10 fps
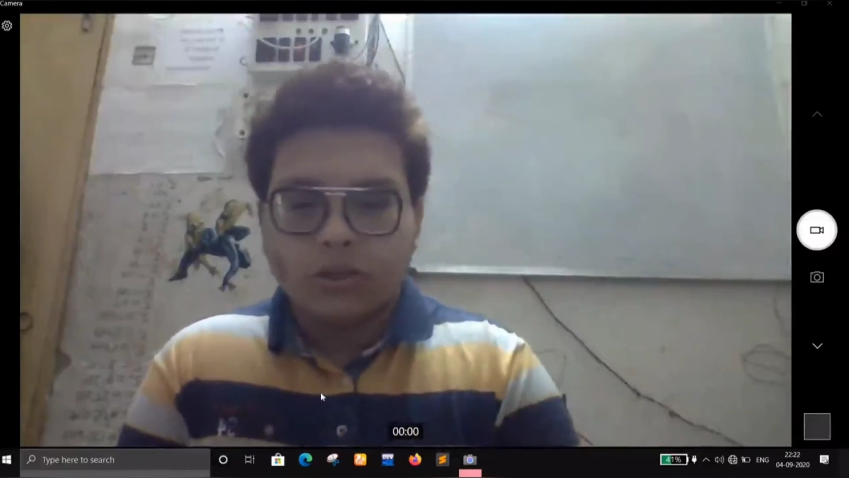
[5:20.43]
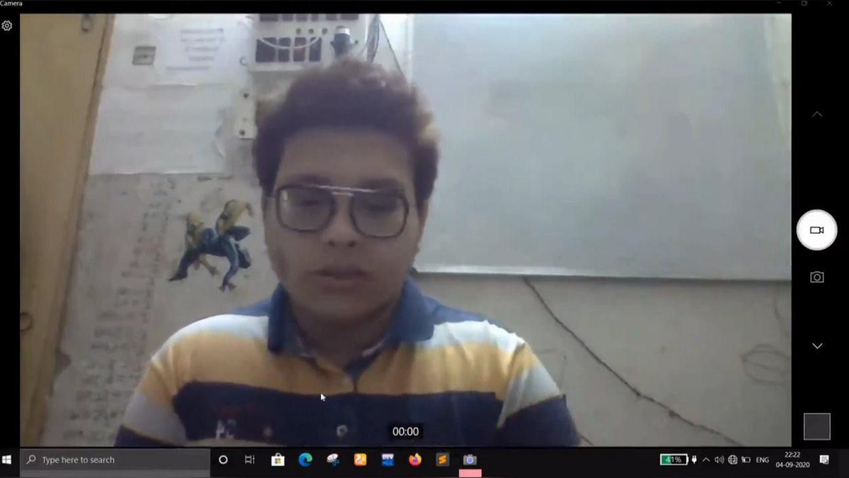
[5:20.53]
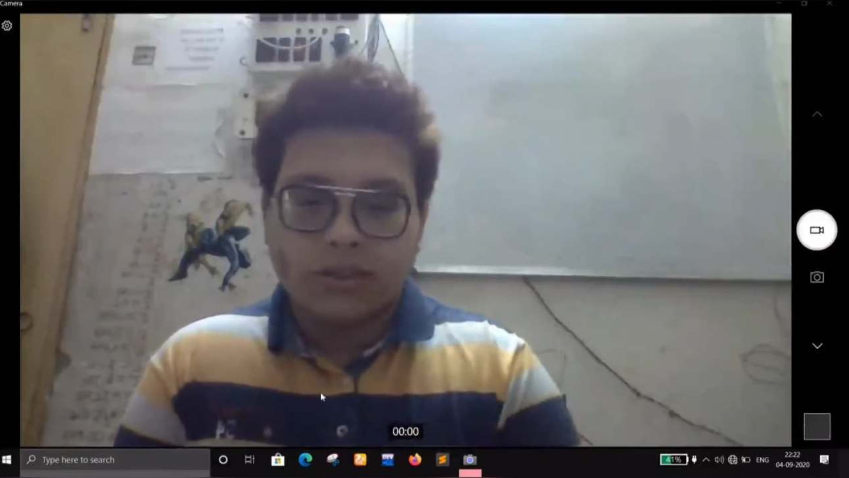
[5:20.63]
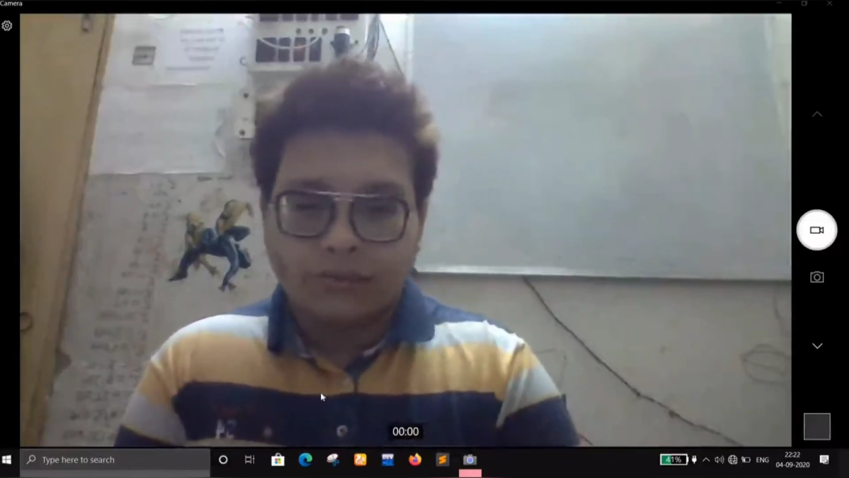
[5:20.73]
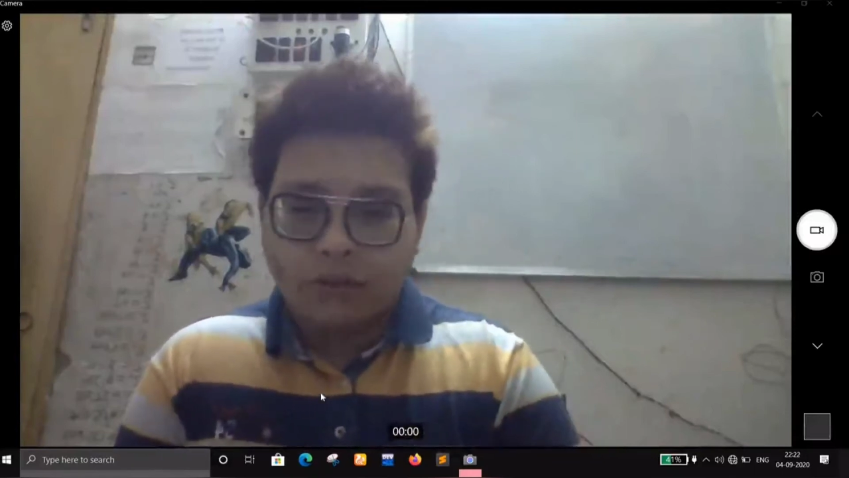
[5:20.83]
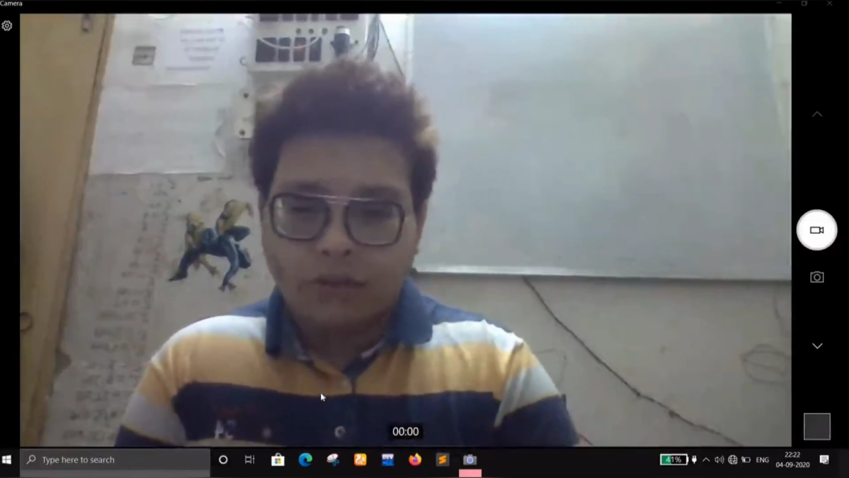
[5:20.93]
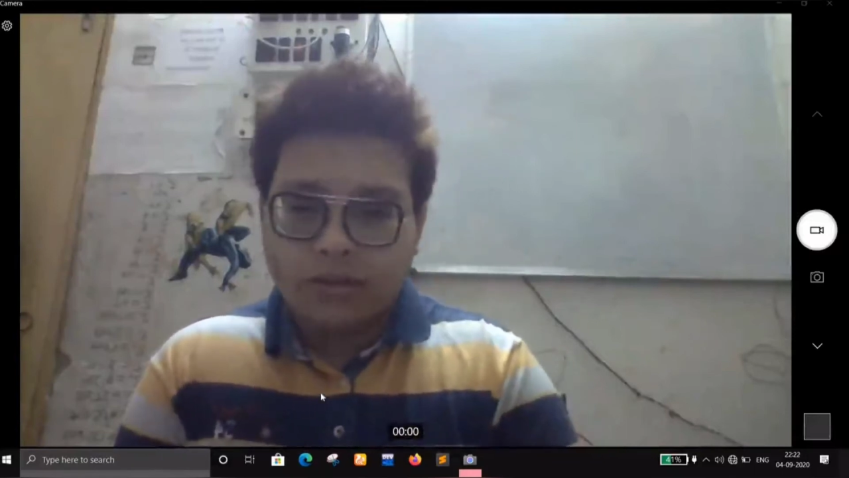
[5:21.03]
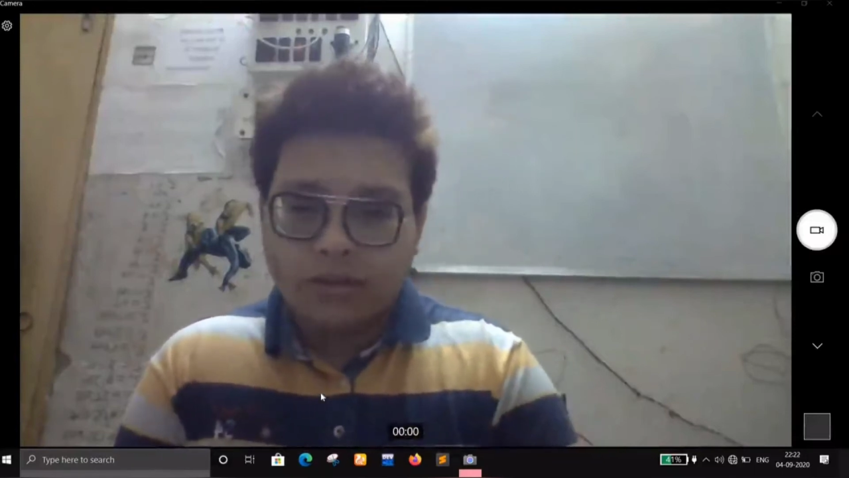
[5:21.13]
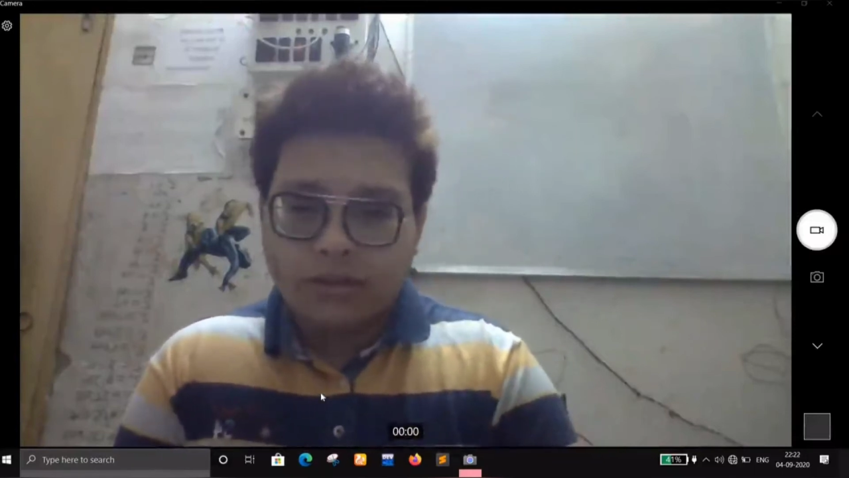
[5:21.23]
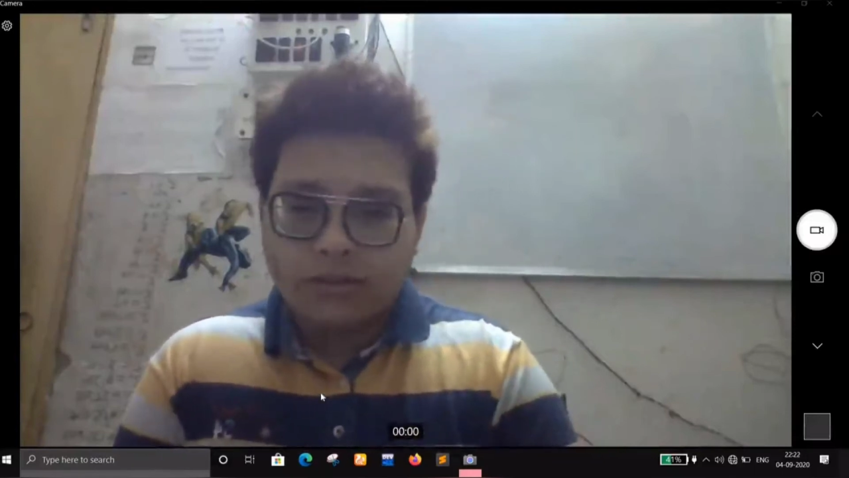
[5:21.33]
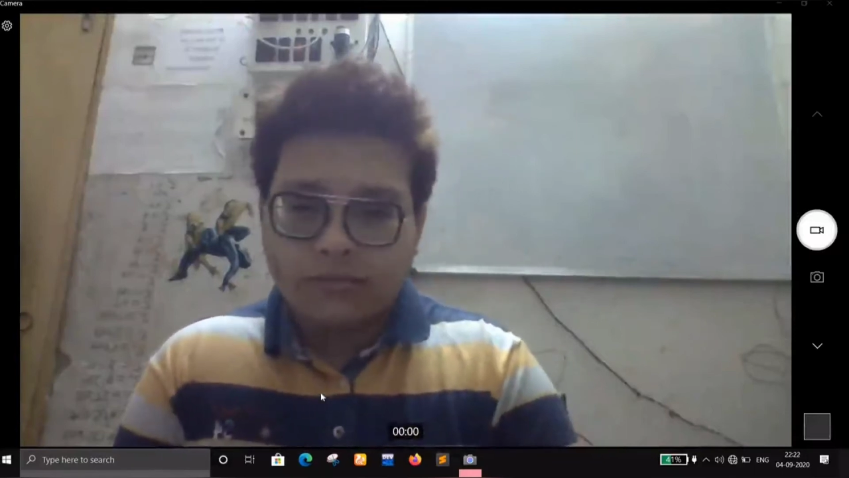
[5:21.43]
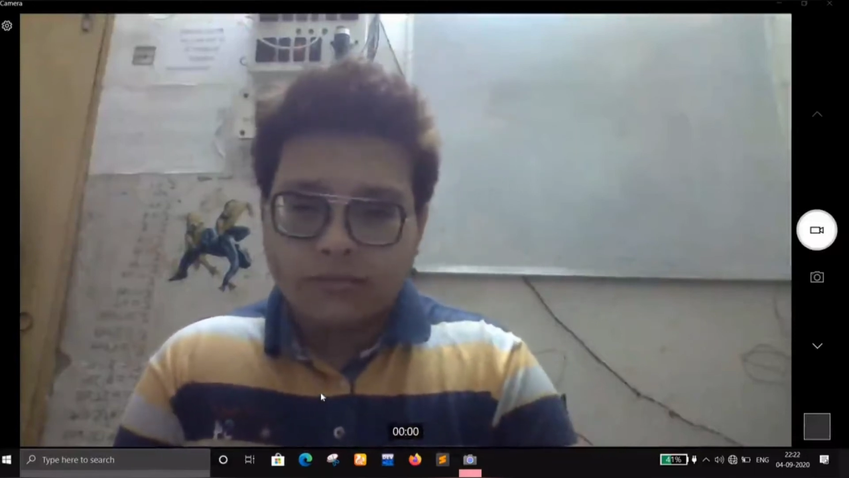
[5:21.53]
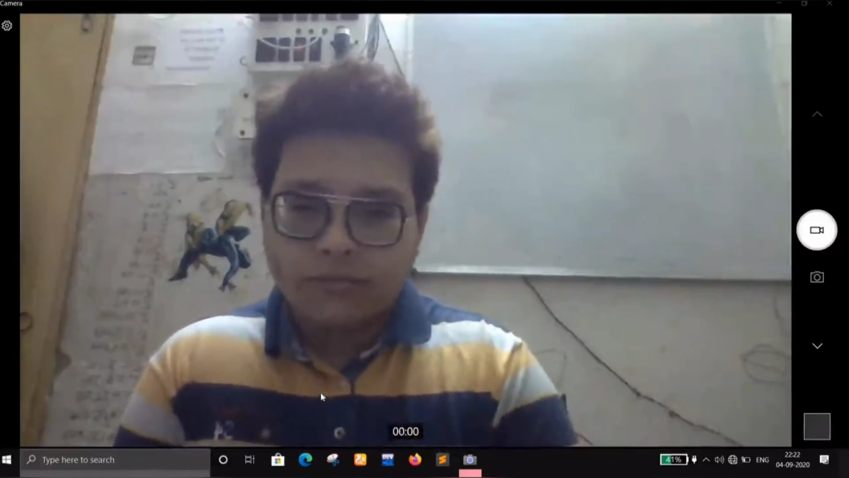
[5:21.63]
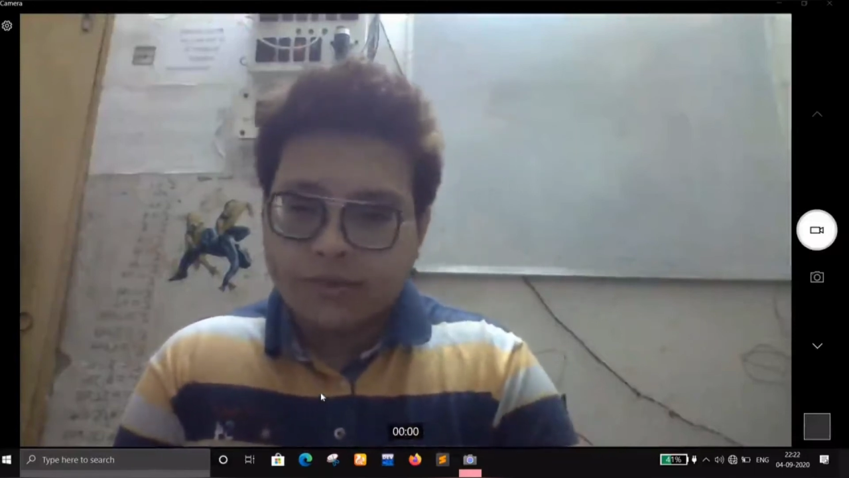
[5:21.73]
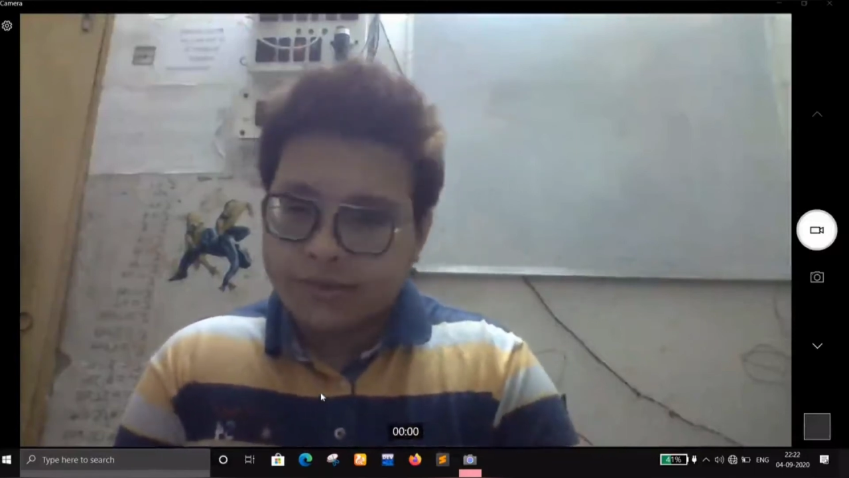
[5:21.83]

you may say false.